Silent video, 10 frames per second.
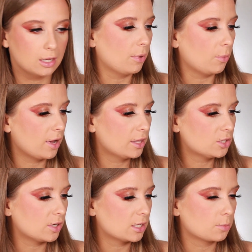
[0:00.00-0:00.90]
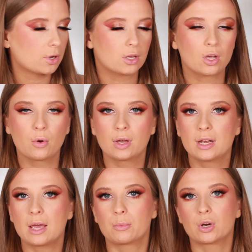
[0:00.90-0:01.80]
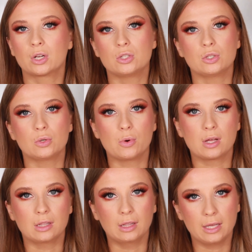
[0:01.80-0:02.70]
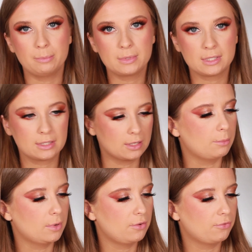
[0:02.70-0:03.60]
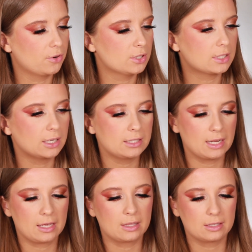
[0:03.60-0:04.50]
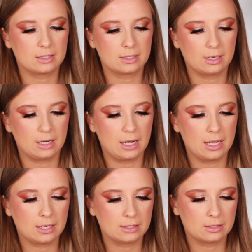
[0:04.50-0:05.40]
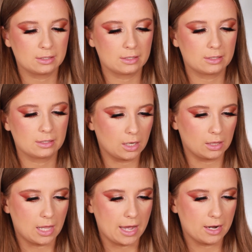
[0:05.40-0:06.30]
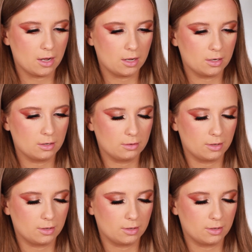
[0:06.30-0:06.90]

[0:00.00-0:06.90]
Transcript: But while that dries, we're going to go in and we're going to do lips. I'm first going to take this NYX Glide On